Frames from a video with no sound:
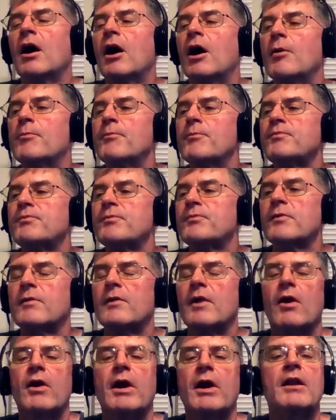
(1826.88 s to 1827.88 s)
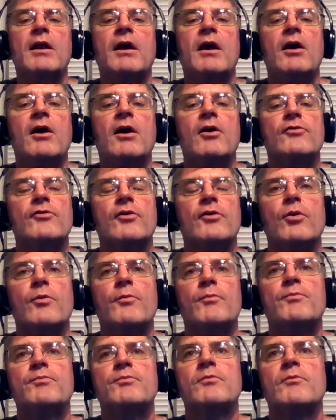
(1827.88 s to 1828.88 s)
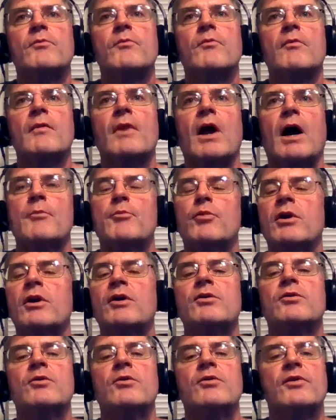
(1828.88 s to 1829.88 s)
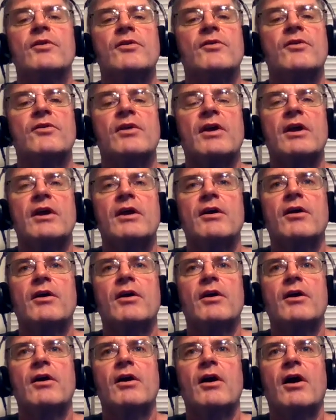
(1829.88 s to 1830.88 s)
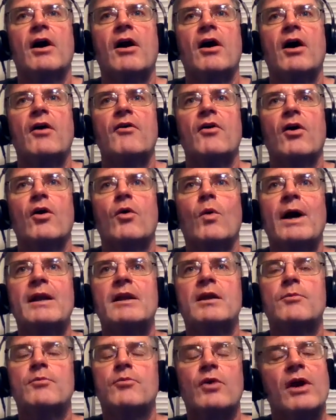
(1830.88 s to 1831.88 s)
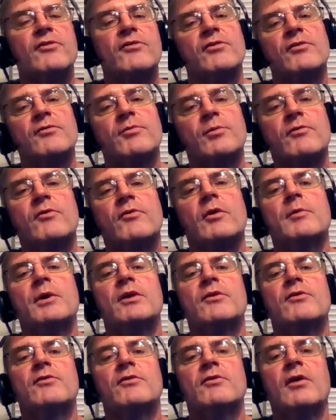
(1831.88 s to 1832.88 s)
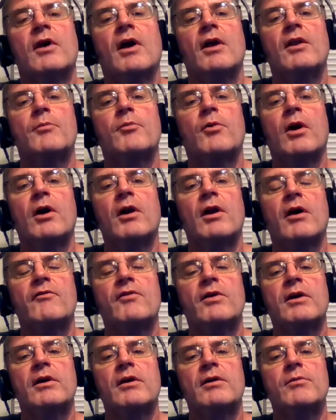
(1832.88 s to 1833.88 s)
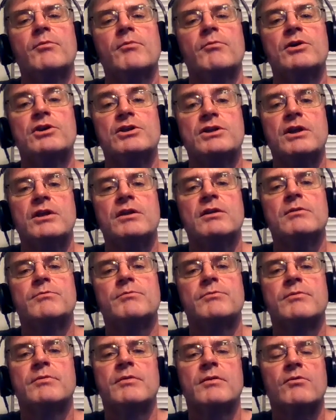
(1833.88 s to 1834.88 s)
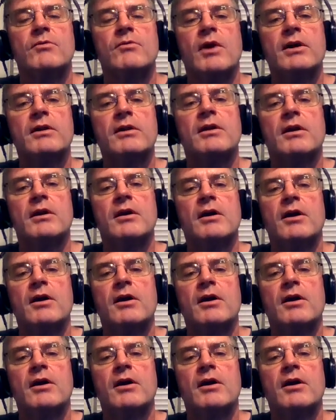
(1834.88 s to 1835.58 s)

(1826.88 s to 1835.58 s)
All right, so I put it to you, this is a quite impressive performance on the part of a machine, right?